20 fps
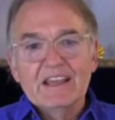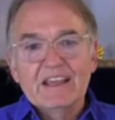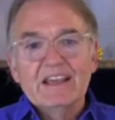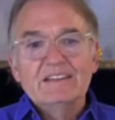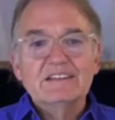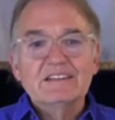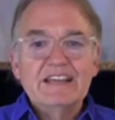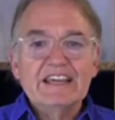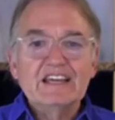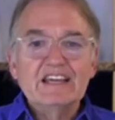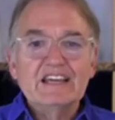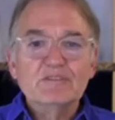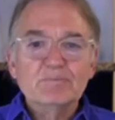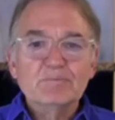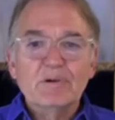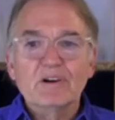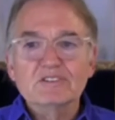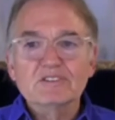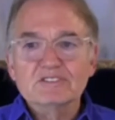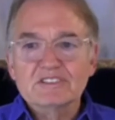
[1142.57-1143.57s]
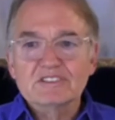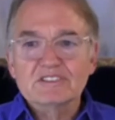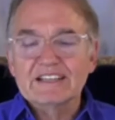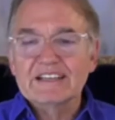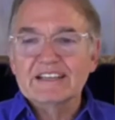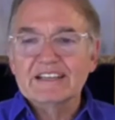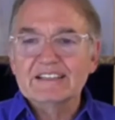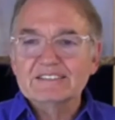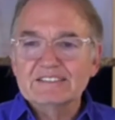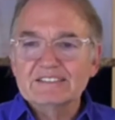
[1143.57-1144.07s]
To take it personally
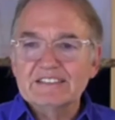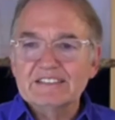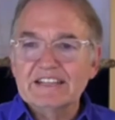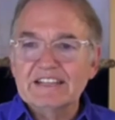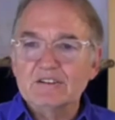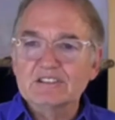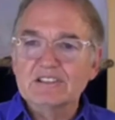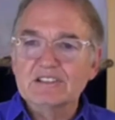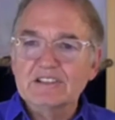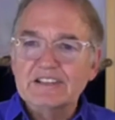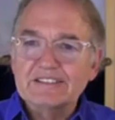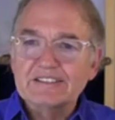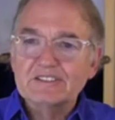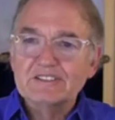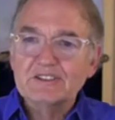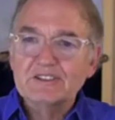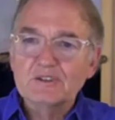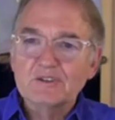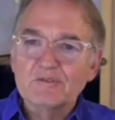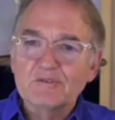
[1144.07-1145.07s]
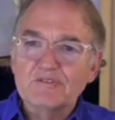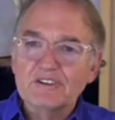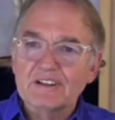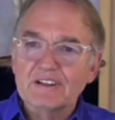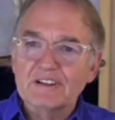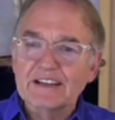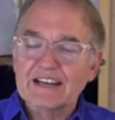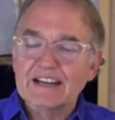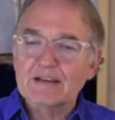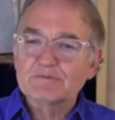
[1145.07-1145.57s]
is, gee, I was looking to you to feel
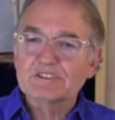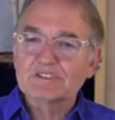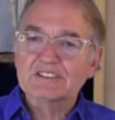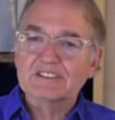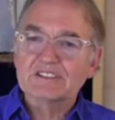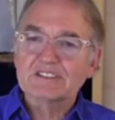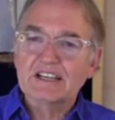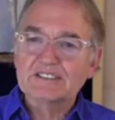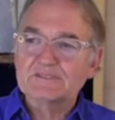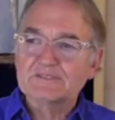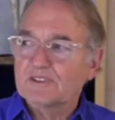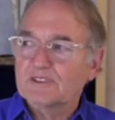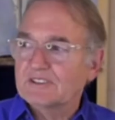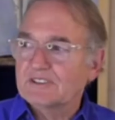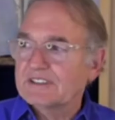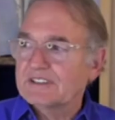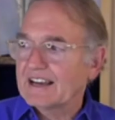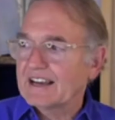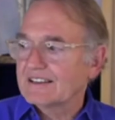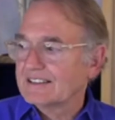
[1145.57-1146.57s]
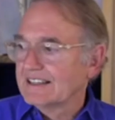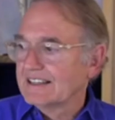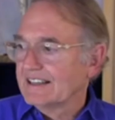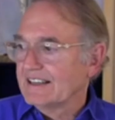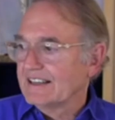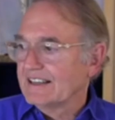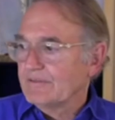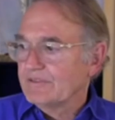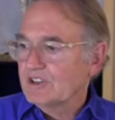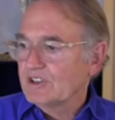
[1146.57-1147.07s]
like I'm successful, and now
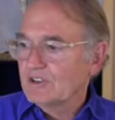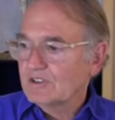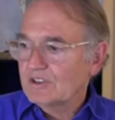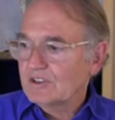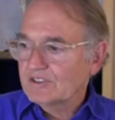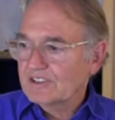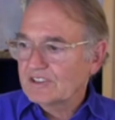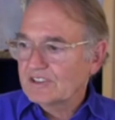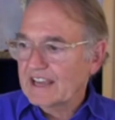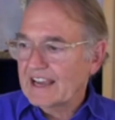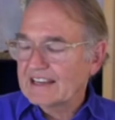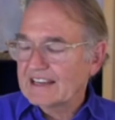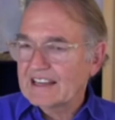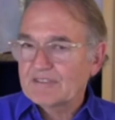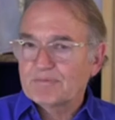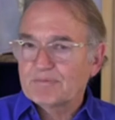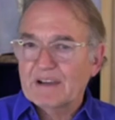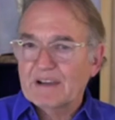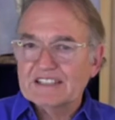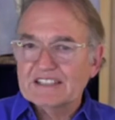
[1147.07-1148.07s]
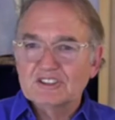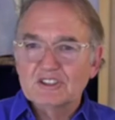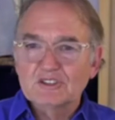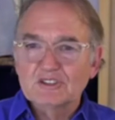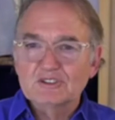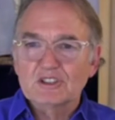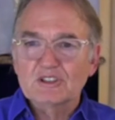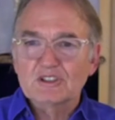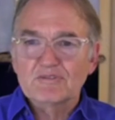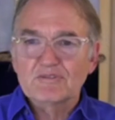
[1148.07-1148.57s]
you say I left my
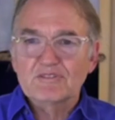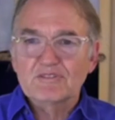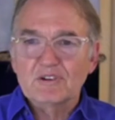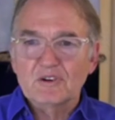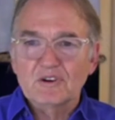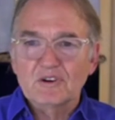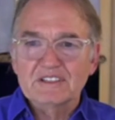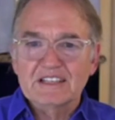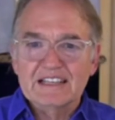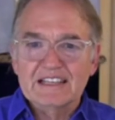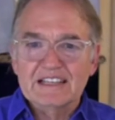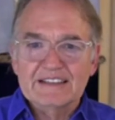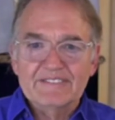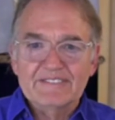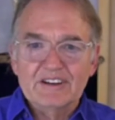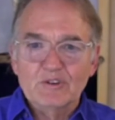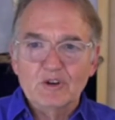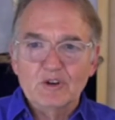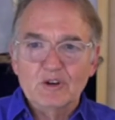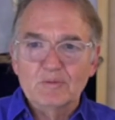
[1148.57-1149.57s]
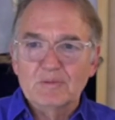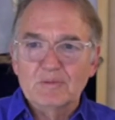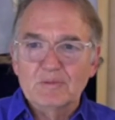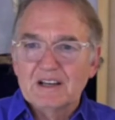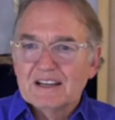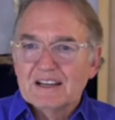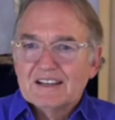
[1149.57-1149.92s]
shoes on the floor in the living room.